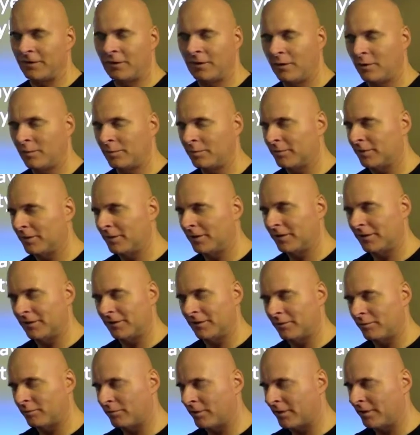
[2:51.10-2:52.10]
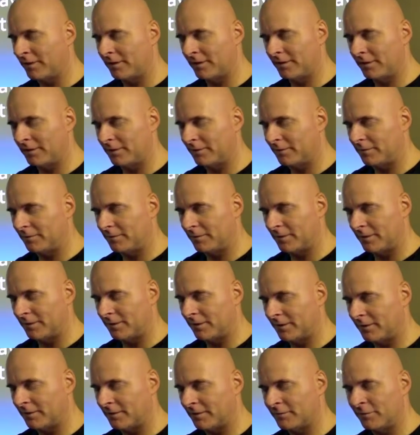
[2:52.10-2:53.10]
harboring a great
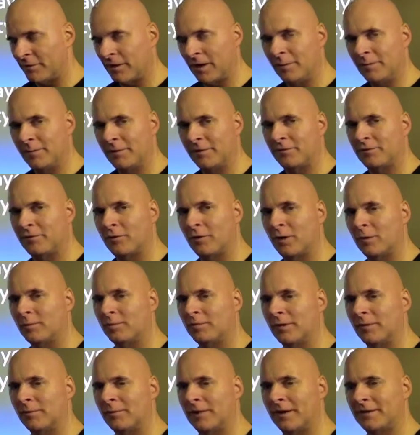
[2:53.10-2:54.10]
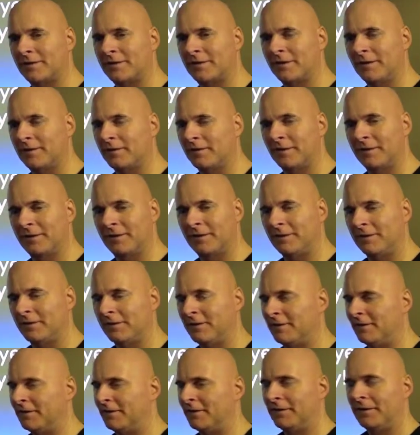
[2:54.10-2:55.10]
environment for harboring bacteria
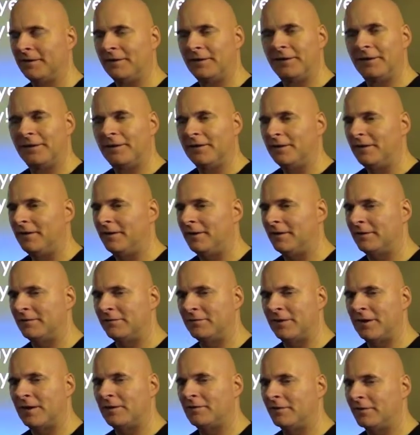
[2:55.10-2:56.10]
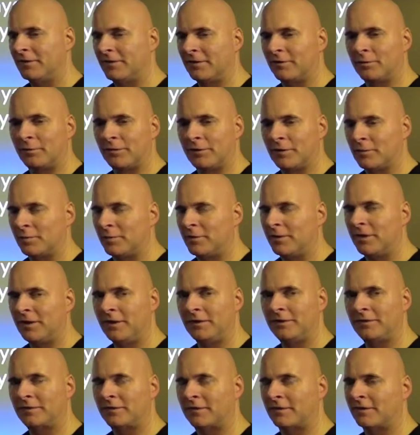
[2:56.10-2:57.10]
and viruses when your
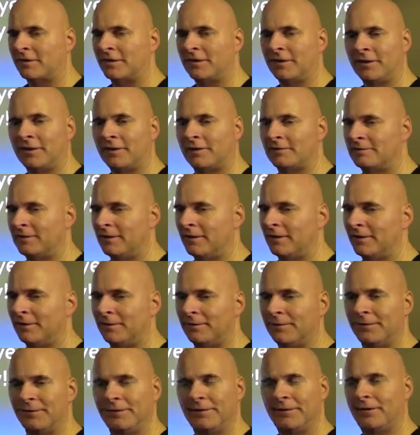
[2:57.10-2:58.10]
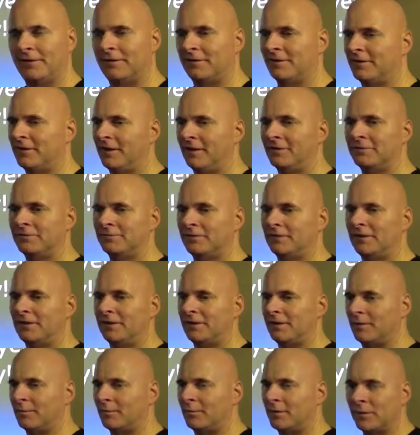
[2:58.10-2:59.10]
pH is acidic and low, it's
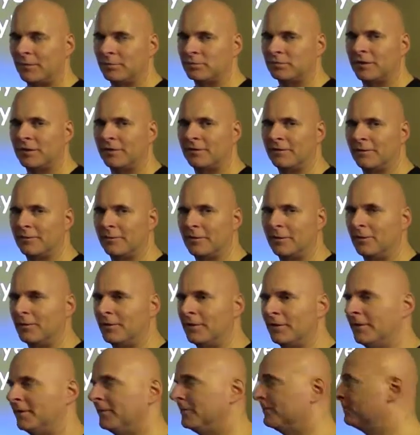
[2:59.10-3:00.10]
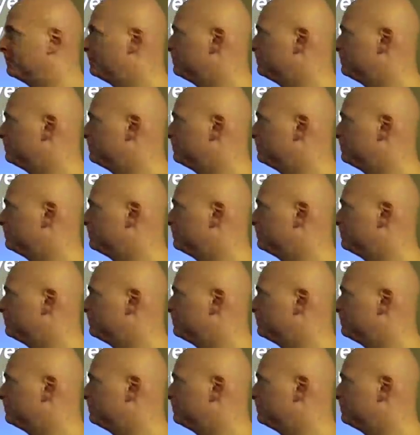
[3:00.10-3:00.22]
definitely a big player in immunity.